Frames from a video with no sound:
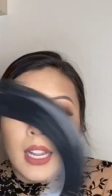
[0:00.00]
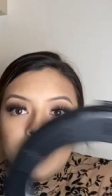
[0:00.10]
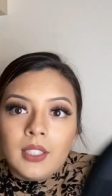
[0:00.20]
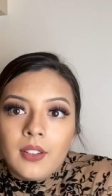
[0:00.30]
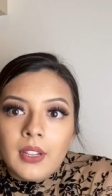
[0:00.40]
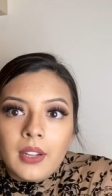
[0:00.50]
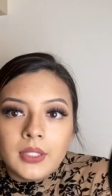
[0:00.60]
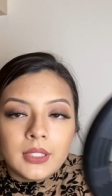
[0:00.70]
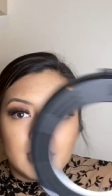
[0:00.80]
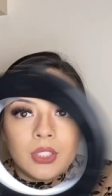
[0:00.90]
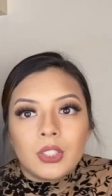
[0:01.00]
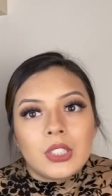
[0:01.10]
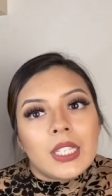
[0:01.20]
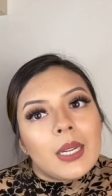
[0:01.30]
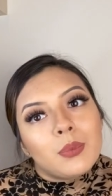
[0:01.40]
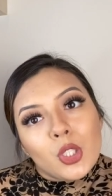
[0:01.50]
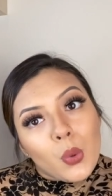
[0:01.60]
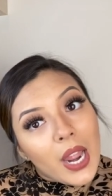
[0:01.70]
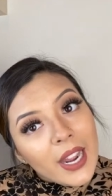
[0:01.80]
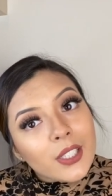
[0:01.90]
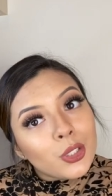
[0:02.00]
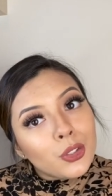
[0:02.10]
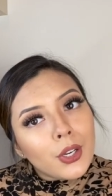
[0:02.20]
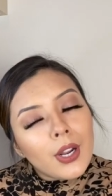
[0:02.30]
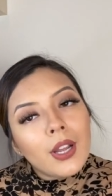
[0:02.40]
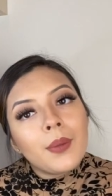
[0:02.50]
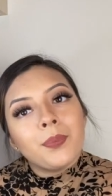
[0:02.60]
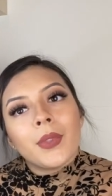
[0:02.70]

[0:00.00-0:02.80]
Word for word: I love how it doesn't look like I'm too extra.